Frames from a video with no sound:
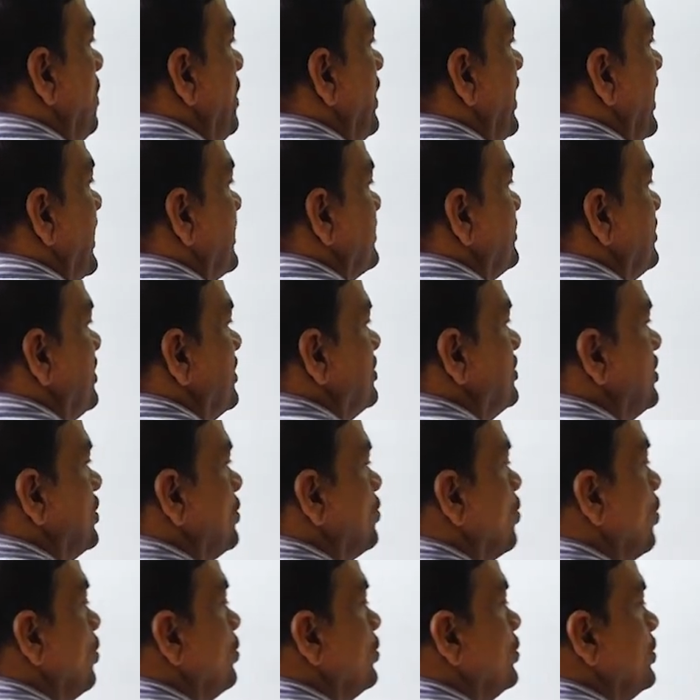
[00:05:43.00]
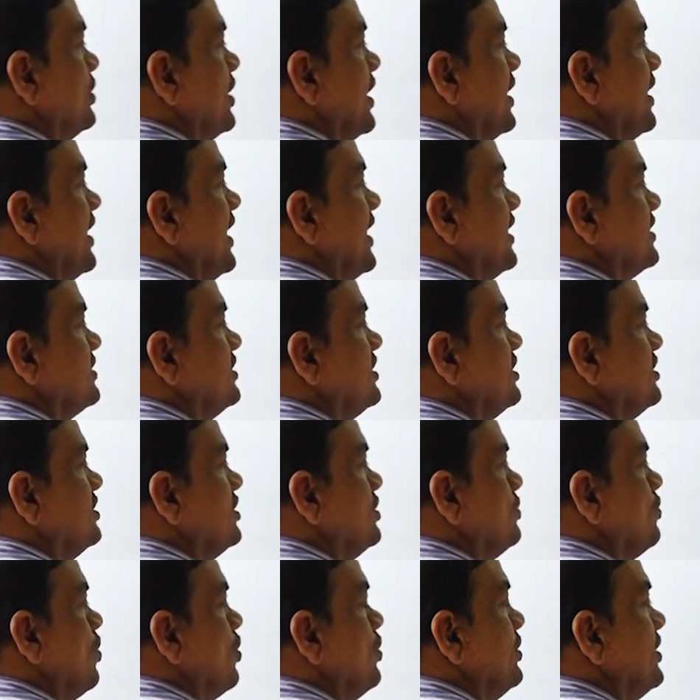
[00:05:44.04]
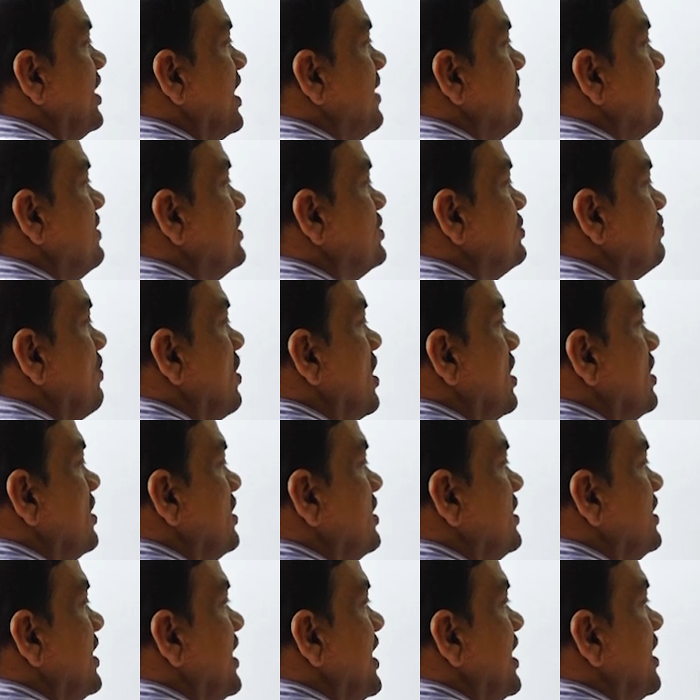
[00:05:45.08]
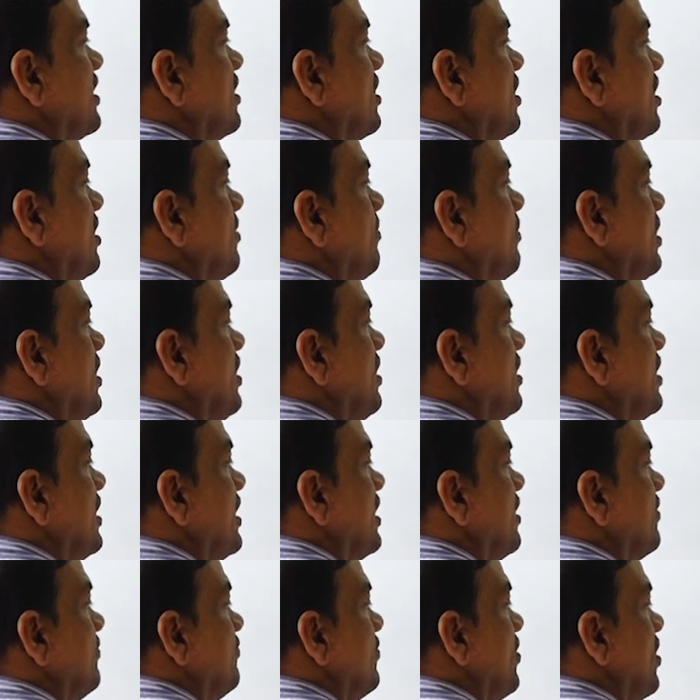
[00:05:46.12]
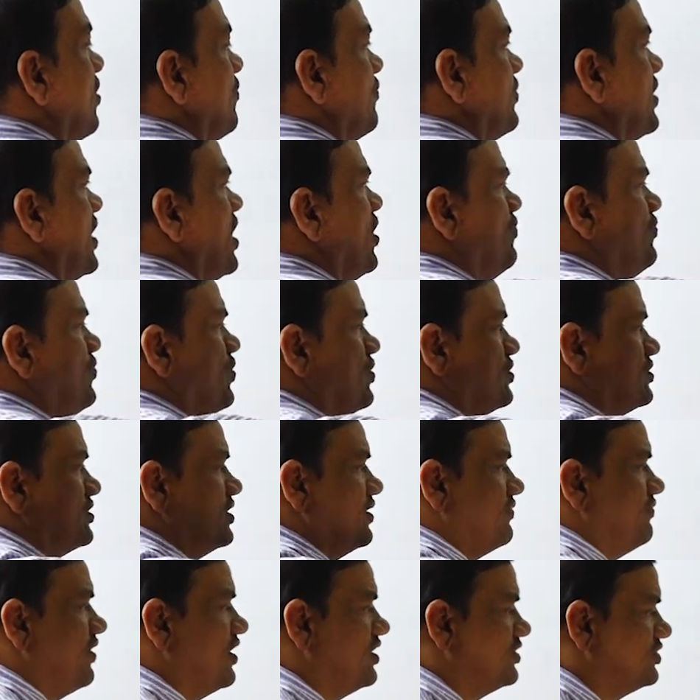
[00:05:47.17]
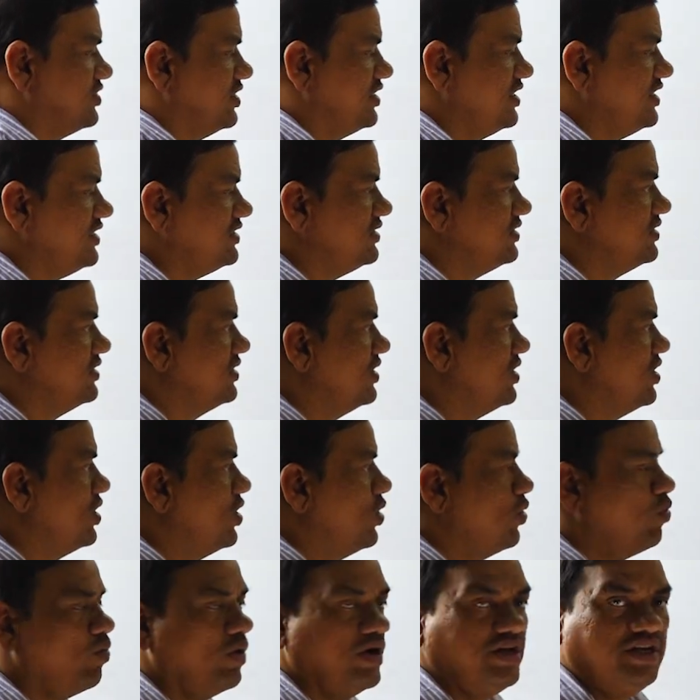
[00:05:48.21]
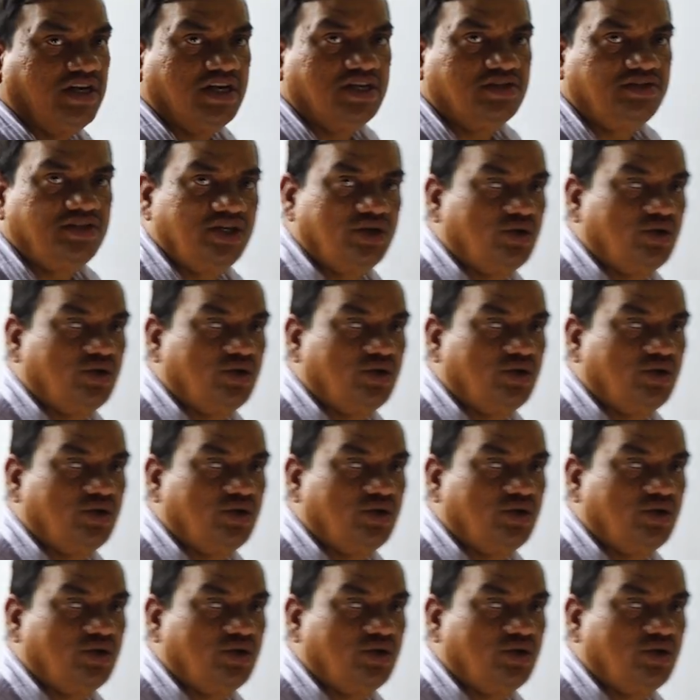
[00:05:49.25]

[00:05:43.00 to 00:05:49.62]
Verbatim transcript: x is equal to a. X is equal to a means what? A comma f of a. Of course, the function is y is